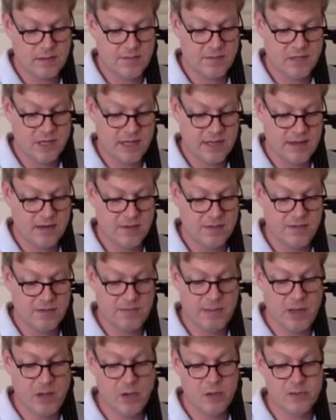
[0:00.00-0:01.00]
of checking out
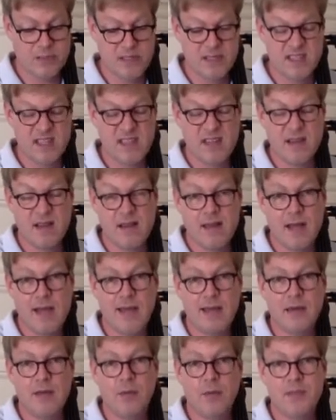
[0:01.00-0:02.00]
different bows is a
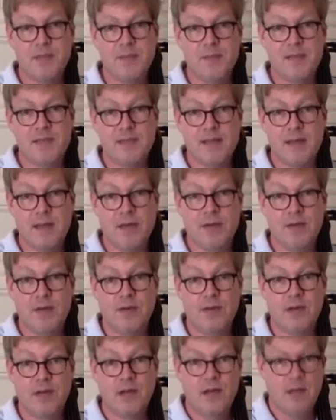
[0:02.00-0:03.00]
light and wispy sound